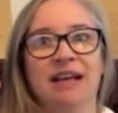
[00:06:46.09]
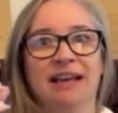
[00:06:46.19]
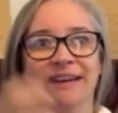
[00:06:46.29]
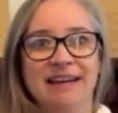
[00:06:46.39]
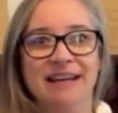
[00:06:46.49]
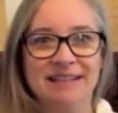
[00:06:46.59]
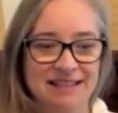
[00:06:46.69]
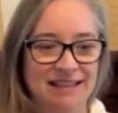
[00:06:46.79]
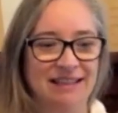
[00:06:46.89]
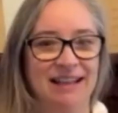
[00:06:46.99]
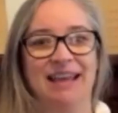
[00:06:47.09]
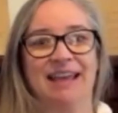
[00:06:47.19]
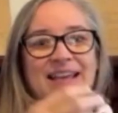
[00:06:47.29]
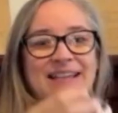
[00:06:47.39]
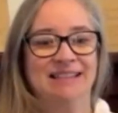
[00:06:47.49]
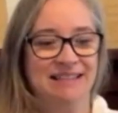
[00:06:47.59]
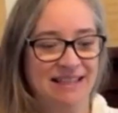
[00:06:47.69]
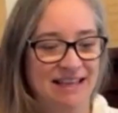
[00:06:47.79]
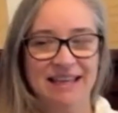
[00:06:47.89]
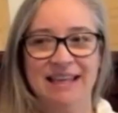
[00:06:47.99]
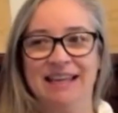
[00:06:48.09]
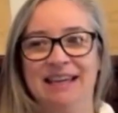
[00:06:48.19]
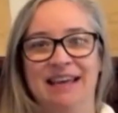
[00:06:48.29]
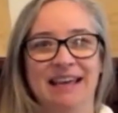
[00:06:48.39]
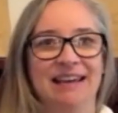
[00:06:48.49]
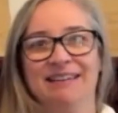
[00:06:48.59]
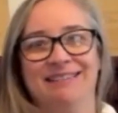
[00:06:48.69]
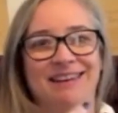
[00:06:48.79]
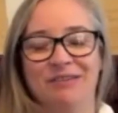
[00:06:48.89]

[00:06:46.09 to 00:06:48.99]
needs to like see and